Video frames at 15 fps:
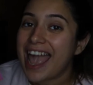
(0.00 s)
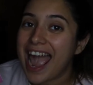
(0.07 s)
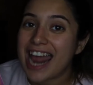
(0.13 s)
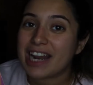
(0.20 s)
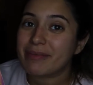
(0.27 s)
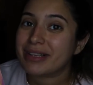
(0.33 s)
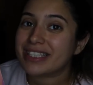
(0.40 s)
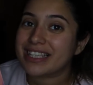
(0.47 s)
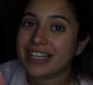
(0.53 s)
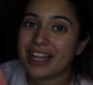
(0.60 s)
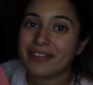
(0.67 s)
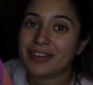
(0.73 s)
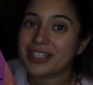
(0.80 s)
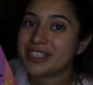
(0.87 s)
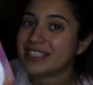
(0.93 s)
Enemies to
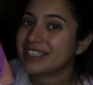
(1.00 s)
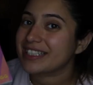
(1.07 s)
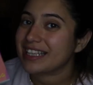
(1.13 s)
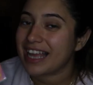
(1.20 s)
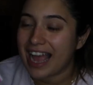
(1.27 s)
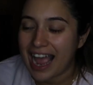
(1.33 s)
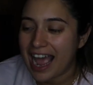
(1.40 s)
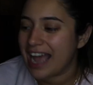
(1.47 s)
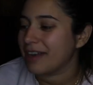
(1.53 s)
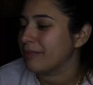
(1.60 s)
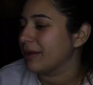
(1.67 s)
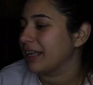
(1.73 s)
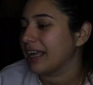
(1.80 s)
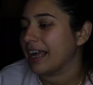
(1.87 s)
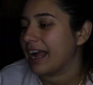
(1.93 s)
lovers had
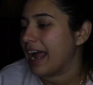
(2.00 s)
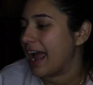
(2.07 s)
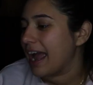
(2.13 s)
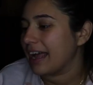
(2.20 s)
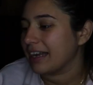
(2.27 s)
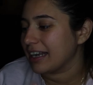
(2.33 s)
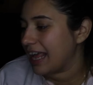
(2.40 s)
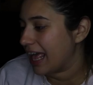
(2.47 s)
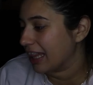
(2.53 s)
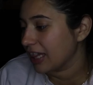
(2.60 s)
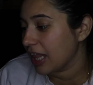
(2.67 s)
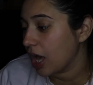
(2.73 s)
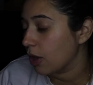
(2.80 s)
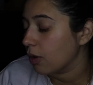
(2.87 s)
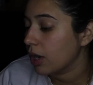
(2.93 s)
me at
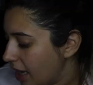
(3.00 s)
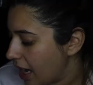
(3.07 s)
hello.